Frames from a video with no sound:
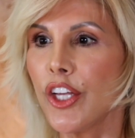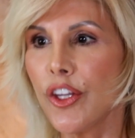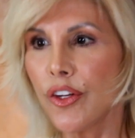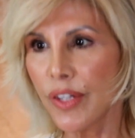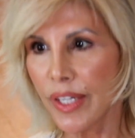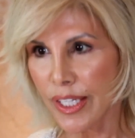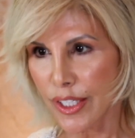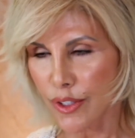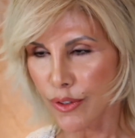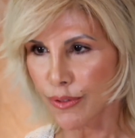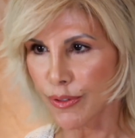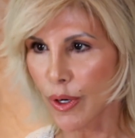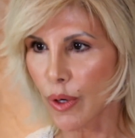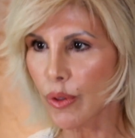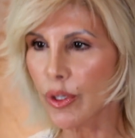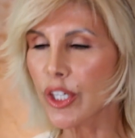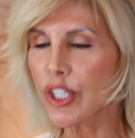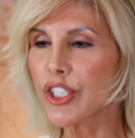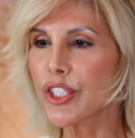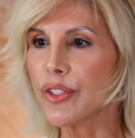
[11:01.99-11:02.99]
You need to
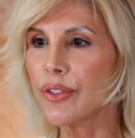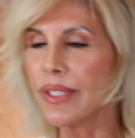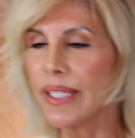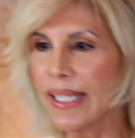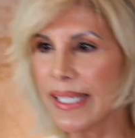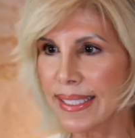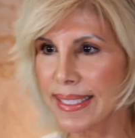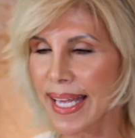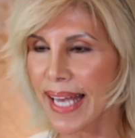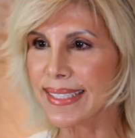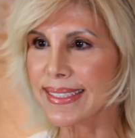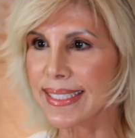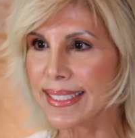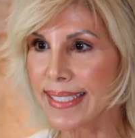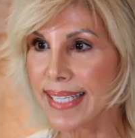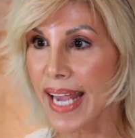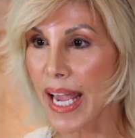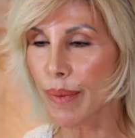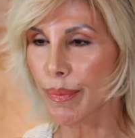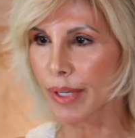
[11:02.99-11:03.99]
focus, you need that
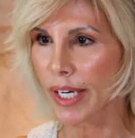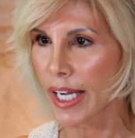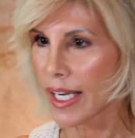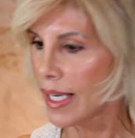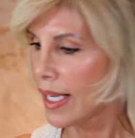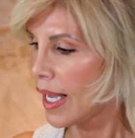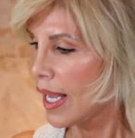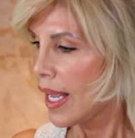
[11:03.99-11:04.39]
stamina.